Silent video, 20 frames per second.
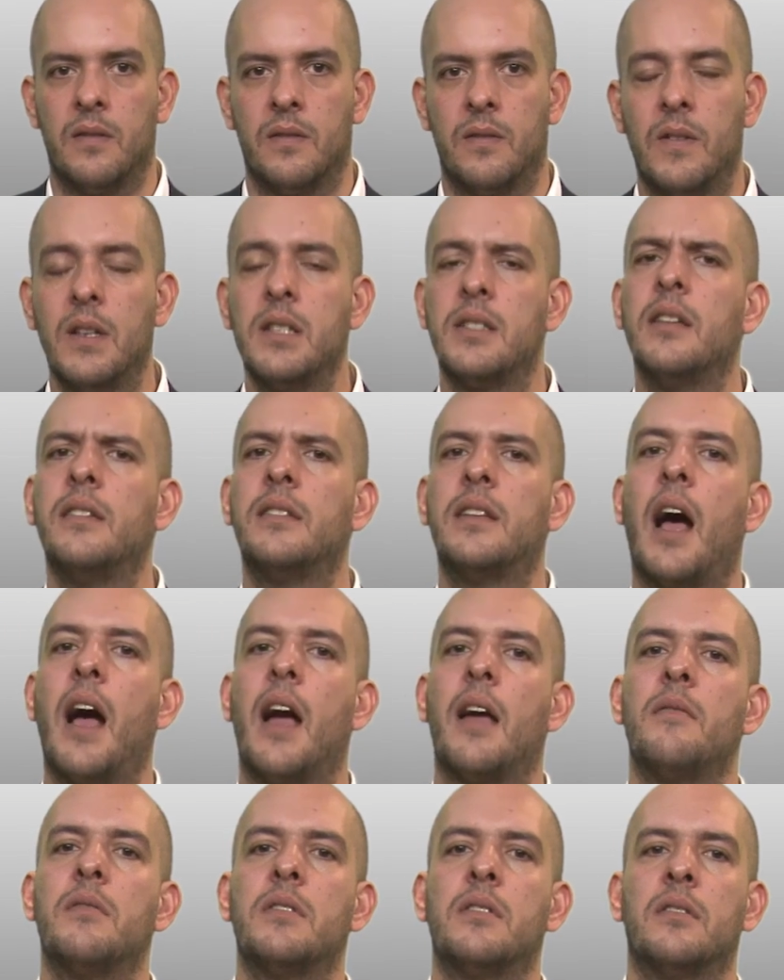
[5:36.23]
Recent
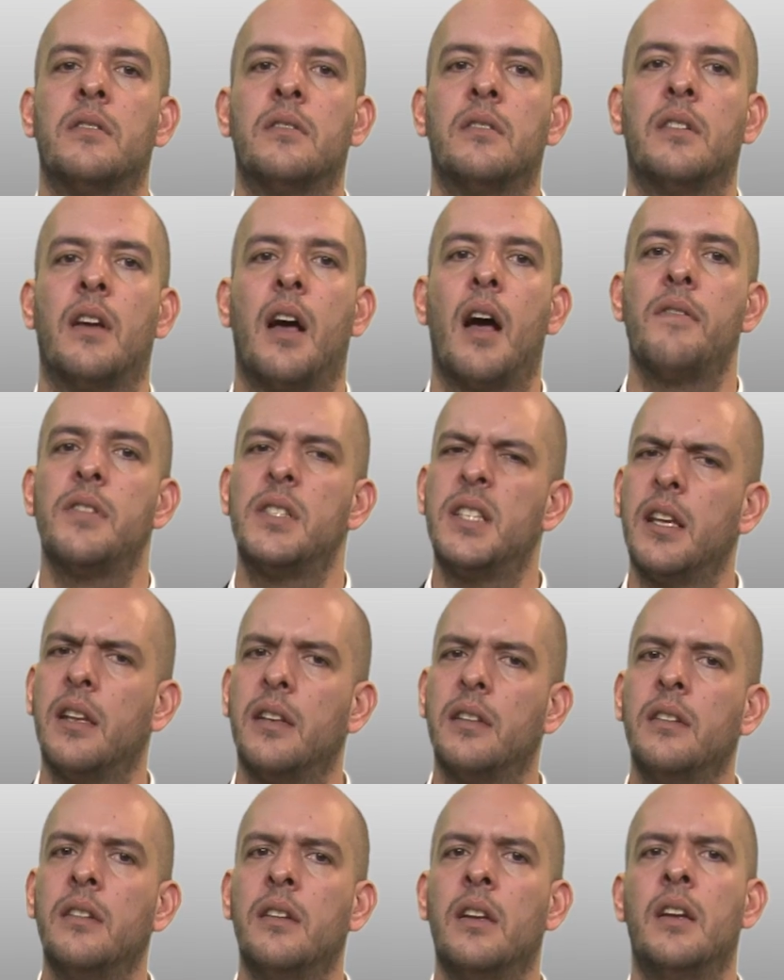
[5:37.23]
times have
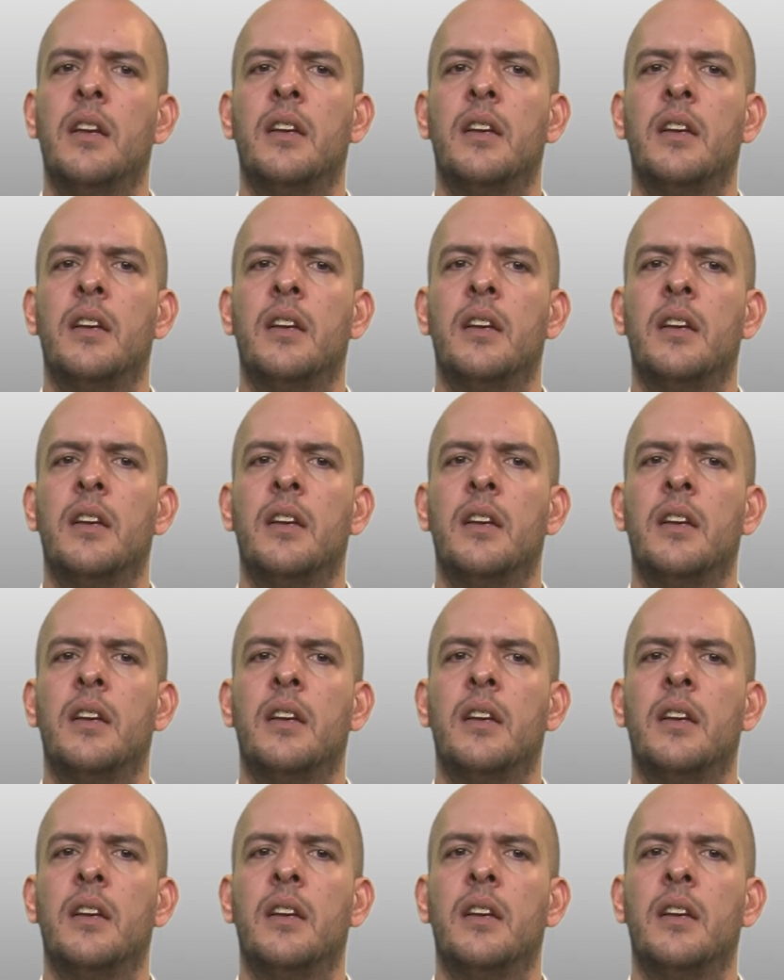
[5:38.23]
seen